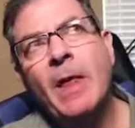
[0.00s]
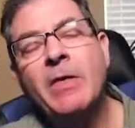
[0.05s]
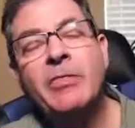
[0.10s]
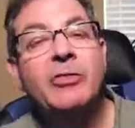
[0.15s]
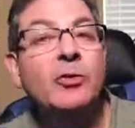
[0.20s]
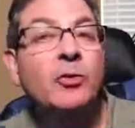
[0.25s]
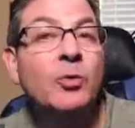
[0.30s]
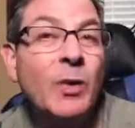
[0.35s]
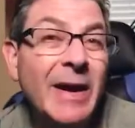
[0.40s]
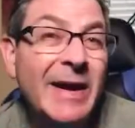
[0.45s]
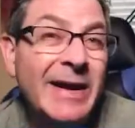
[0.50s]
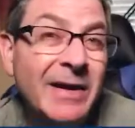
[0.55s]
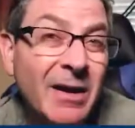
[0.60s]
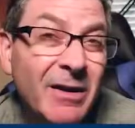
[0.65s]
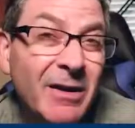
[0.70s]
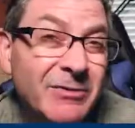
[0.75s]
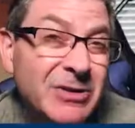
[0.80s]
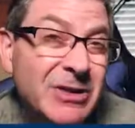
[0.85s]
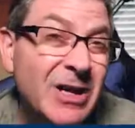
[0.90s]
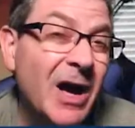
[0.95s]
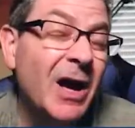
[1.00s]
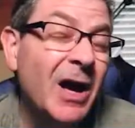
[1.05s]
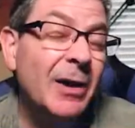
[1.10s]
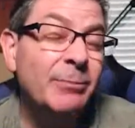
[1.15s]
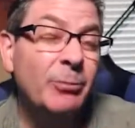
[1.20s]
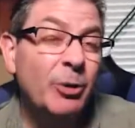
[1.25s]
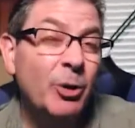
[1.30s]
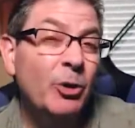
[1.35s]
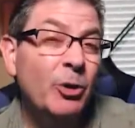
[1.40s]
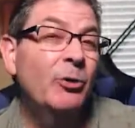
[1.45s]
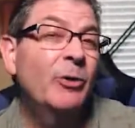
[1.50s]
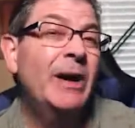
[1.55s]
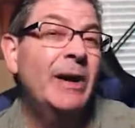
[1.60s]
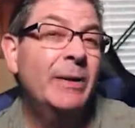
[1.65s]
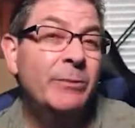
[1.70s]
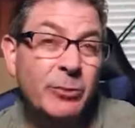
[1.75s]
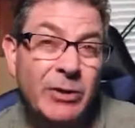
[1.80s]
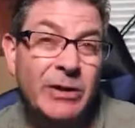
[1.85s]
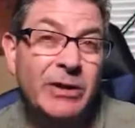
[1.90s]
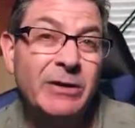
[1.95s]
the rate of non
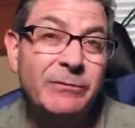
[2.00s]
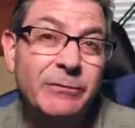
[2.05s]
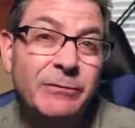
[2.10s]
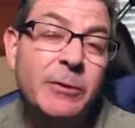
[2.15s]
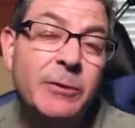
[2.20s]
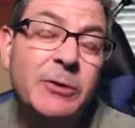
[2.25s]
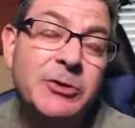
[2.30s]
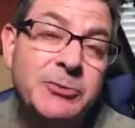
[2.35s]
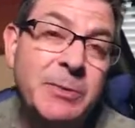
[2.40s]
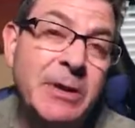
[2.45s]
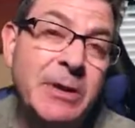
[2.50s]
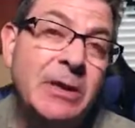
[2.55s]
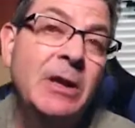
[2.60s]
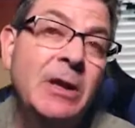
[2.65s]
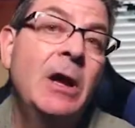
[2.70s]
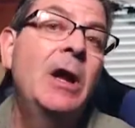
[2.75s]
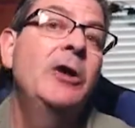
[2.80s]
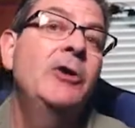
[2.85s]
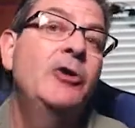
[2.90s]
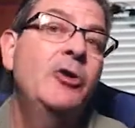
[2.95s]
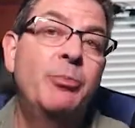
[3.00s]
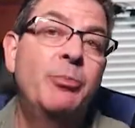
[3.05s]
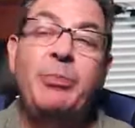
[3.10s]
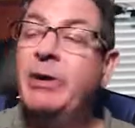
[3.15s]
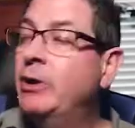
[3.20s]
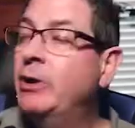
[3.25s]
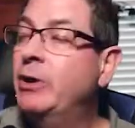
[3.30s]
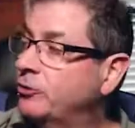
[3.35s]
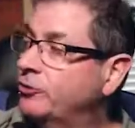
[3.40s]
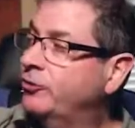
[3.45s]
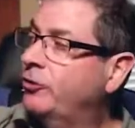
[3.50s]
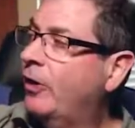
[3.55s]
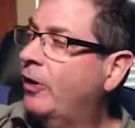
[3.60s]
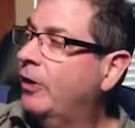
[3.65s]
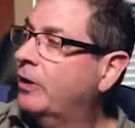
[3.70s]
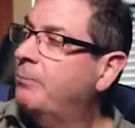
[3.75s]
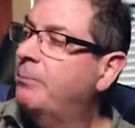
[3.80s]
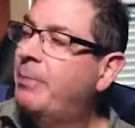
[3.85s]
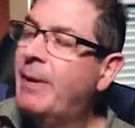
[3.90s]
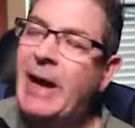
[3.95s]
program reinforcement, your peers
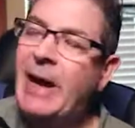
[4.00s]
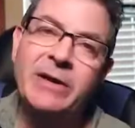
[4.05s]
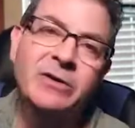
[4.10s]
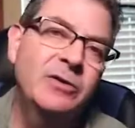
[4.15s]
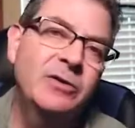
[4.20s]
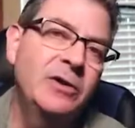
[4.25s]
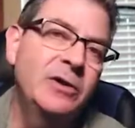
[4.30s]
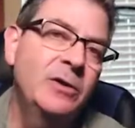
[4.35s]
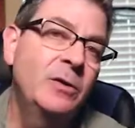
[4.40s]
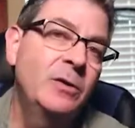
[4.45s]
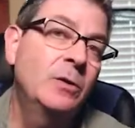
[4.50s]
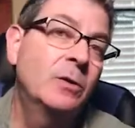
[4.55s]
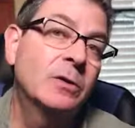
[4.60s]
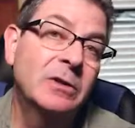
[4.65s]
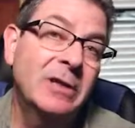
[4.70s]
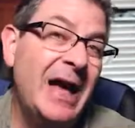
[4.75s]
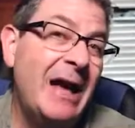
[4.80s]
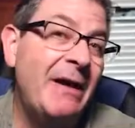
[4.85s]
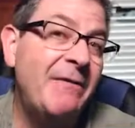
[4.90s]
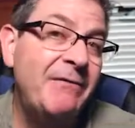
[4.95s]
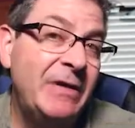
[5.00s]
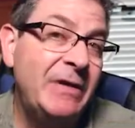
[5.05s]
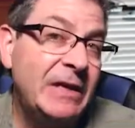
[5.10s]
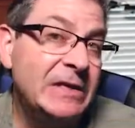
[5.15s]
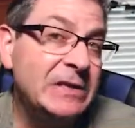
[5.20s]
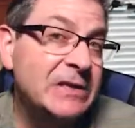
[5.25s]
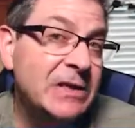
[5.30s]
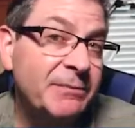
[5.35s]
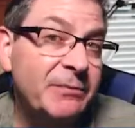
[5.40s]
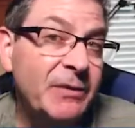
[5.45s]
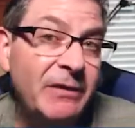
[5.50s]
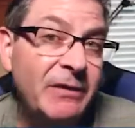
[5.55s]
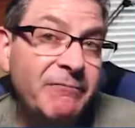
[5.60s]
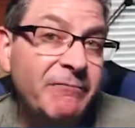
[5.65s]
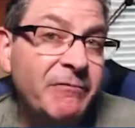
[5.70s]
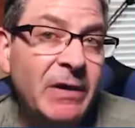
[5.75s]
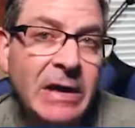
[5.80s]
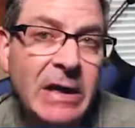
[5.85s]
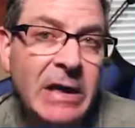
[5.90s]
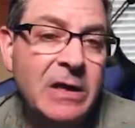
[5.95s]
talking back to you or laughing at something
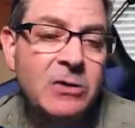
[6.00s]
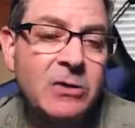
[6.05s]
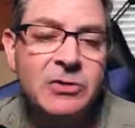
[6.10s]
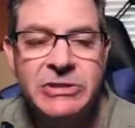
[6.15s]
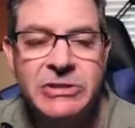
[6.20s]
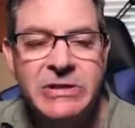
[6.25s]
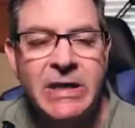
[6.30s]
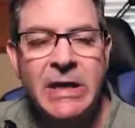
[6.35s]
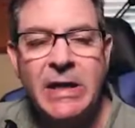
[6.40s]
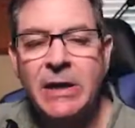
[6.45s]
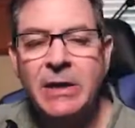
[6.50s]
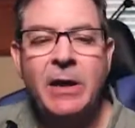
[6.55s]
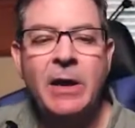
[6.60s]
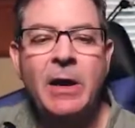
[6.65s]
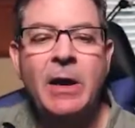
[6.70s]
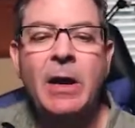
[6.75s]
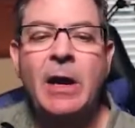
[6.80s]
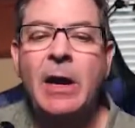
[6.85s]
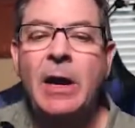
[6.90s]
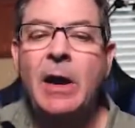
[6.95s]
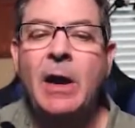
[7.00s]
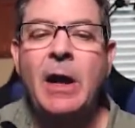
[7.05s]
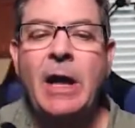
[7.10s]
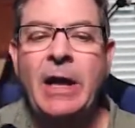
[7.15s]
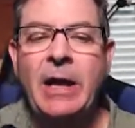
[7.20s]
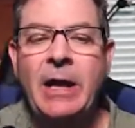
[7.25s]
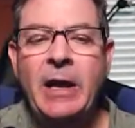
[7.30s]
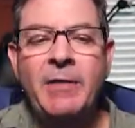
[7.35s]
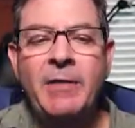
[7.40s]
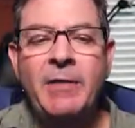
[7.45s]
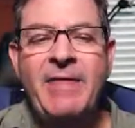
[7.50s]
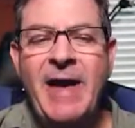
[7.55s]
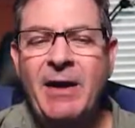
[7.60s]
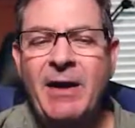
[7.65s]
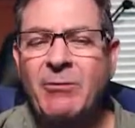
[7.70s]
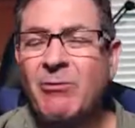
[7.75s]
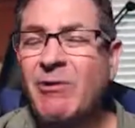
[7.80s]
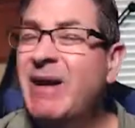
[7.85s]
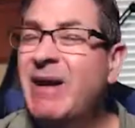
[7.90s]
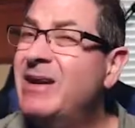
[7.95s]
funny you said, and eh, that
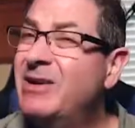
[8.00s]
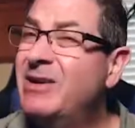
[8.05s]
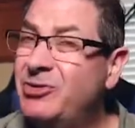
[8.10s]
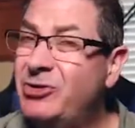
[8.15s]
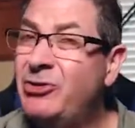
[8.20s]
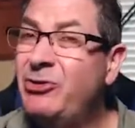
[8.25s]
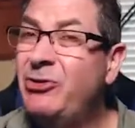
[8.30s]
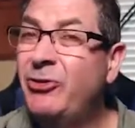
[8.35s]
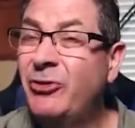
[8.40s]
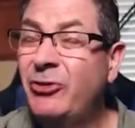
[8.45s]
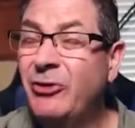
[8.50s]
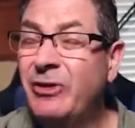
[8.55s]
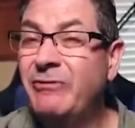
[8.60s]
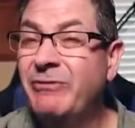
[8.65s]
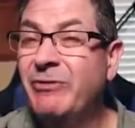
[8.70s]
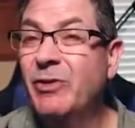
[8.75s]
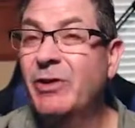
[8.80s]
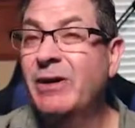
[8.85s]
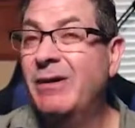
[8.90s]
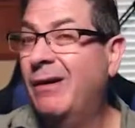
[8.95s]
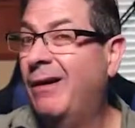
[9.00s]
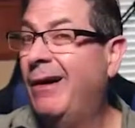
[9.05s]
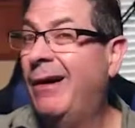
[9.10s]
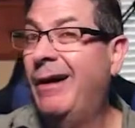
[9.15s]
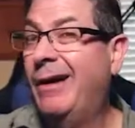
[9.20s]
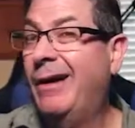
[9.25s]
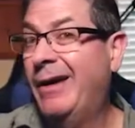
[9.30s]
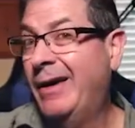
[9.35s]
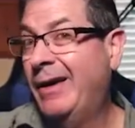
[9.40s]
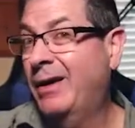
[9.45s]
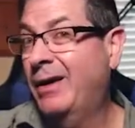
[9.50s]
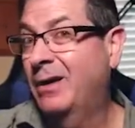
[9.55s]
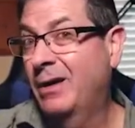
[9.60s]
rate is usually very high